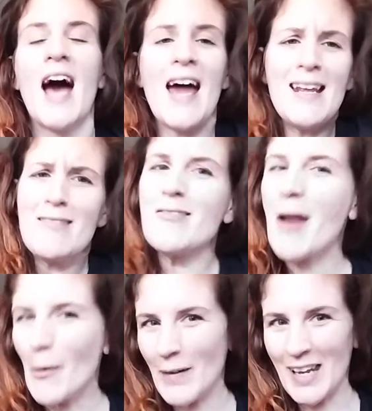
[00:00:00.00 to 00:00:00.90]
didn't
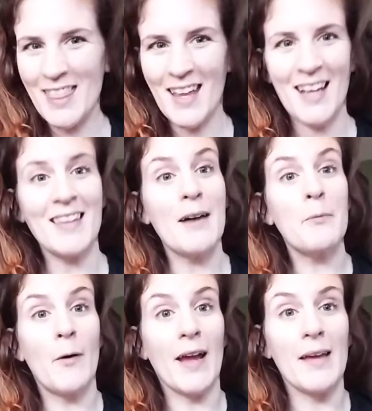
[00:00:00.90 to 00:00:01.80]
know anything at
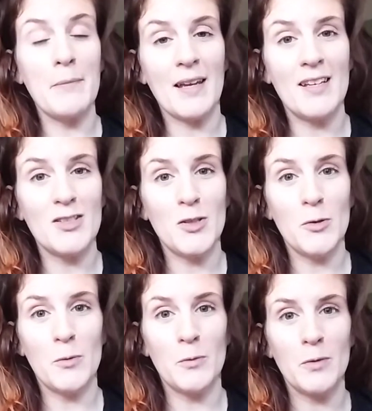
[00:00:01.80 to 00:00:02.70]
that point, because
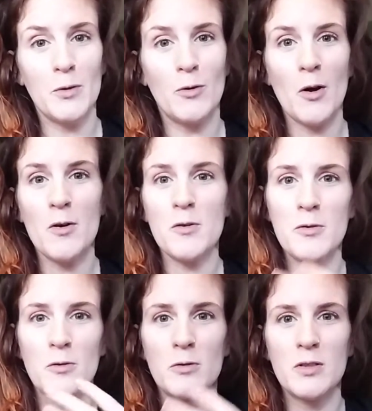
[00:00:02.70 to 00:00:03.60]
you go
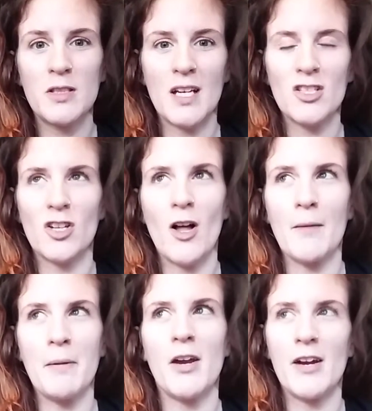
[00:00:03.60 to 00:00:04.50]
through such a
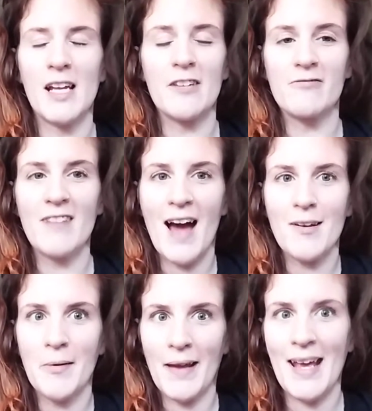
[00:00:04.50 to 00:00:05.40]
long period of not
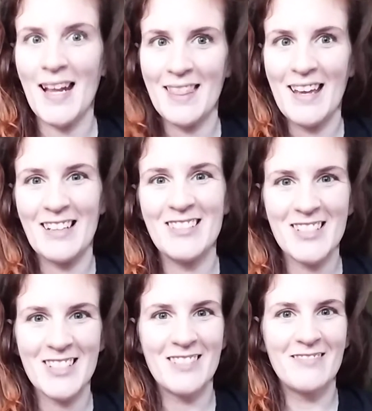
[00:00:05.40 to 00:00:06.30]
knowing anything,
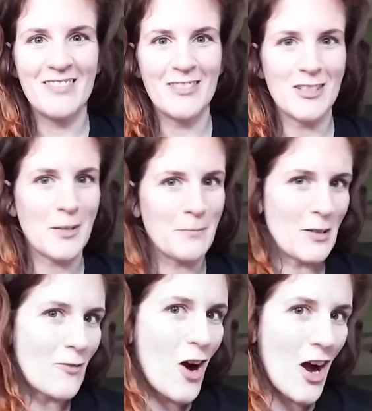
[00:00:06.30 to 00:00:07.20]
just there's
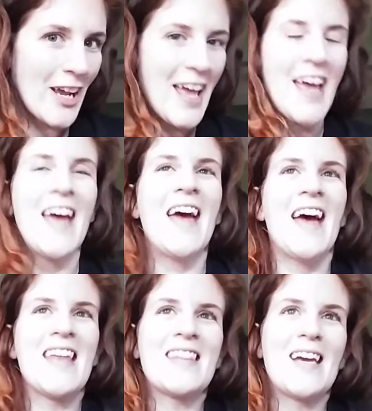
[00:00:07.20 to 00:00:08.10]
something wrong.
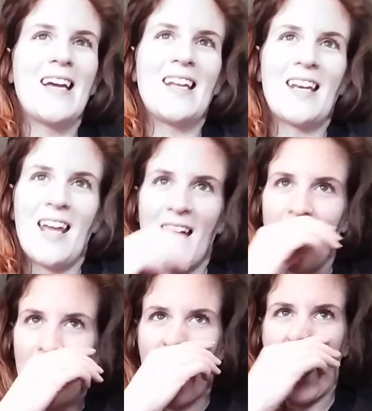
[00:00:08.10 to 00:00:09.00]
And then
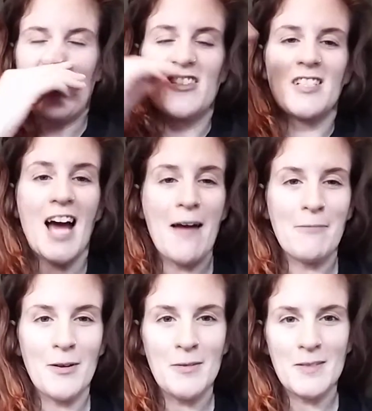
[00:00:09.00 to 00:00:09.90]
after
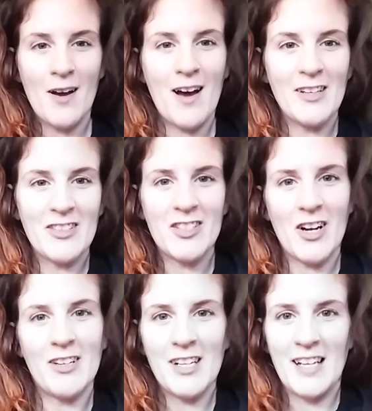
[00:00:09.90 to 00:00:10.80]
time goes on, you're
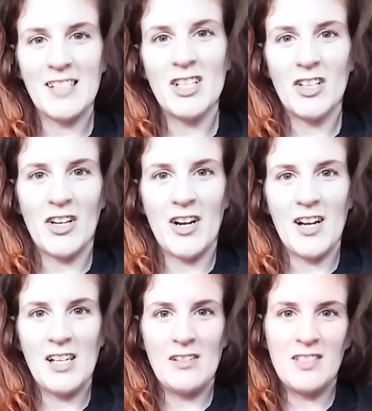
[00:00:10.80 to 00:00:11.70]
starting to learn,
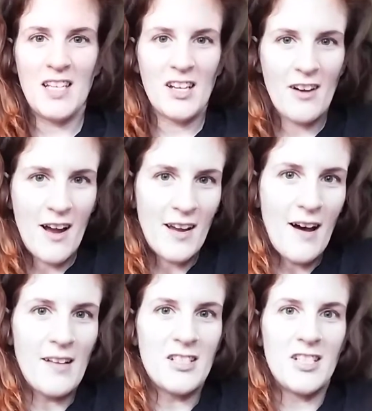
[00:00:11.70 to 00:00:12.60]
and you see your
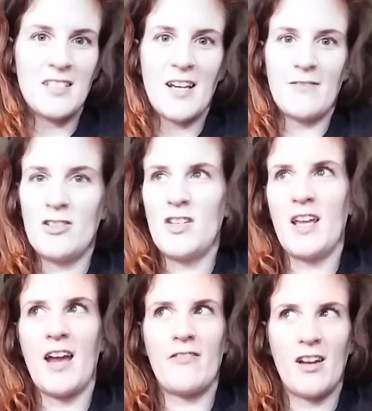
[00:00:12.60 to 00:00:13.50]
oncologist
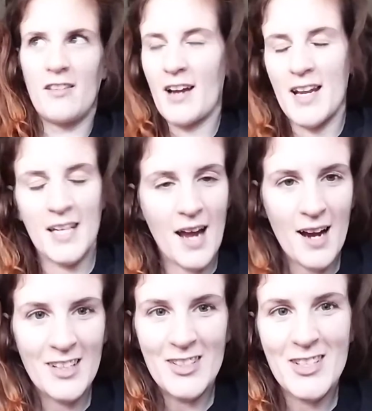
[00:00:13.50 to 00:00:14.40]
seeing every other kind of
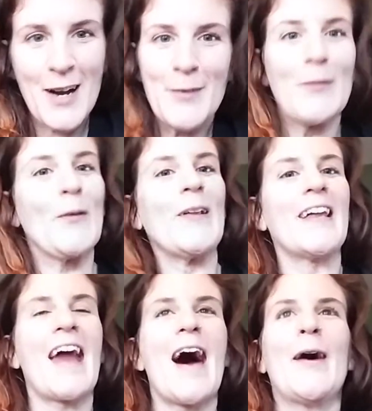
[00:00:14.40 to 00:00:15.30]
doctor trying to rule
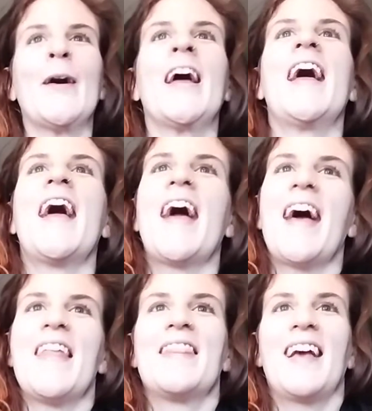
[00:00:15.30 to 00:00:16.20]
it out,
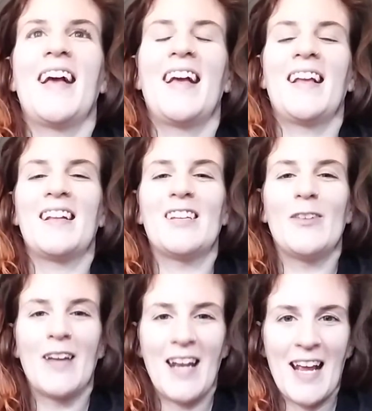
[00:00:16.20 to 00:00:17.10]
and then
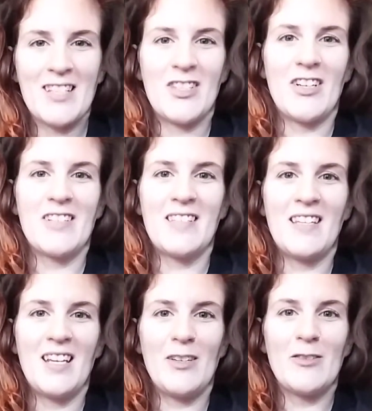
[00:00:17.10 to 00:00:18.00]
you get answers, and
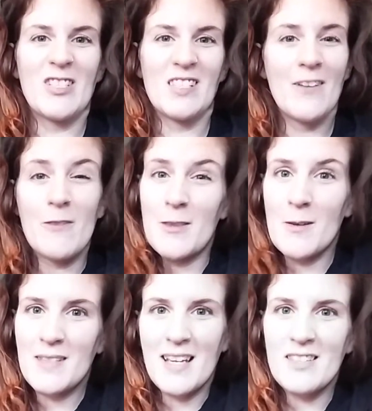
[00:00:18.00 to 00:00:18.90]
then you just live with
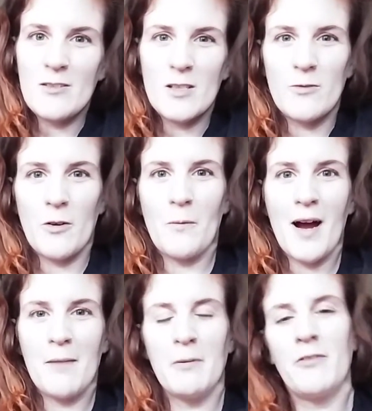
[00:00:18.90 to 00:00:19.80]
those answers for a
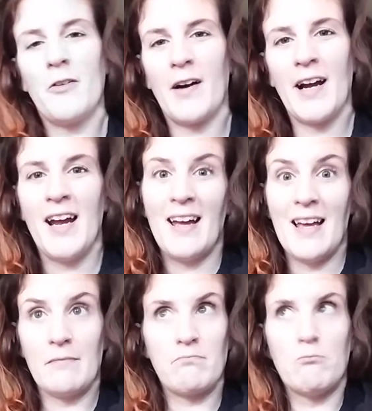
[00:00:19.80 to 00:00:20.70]
while before,
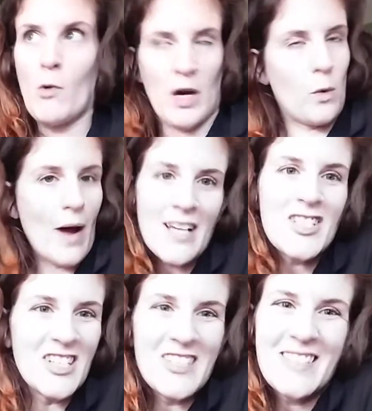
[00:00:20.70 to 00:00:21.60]
and more
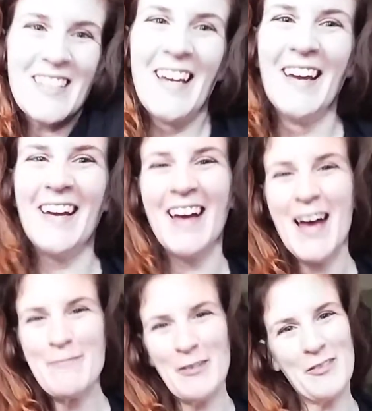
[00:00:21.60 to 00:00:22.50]
questions,
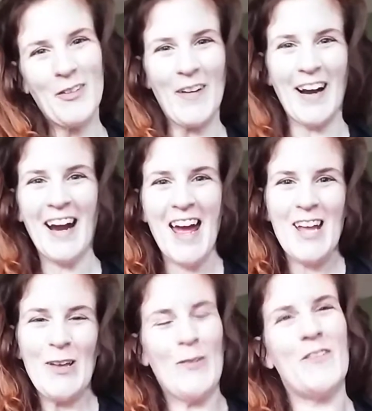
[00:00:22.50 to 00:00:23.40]
before
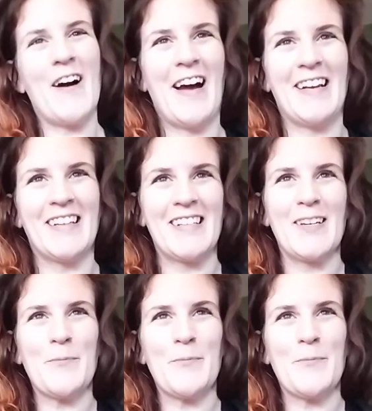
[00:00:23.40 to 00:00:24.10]
you find